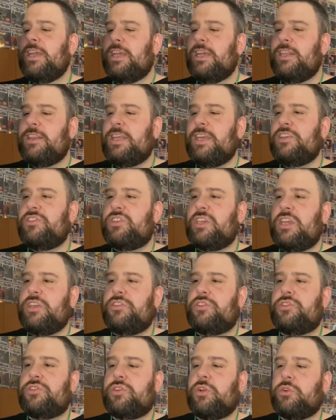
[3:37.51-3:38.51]
This is
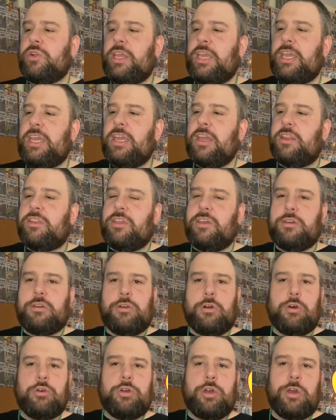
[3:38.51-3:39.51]
Sunny the
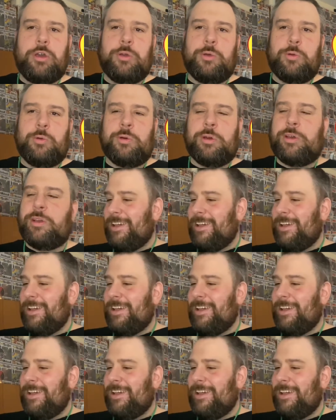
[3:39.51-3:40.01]
Cuckoo.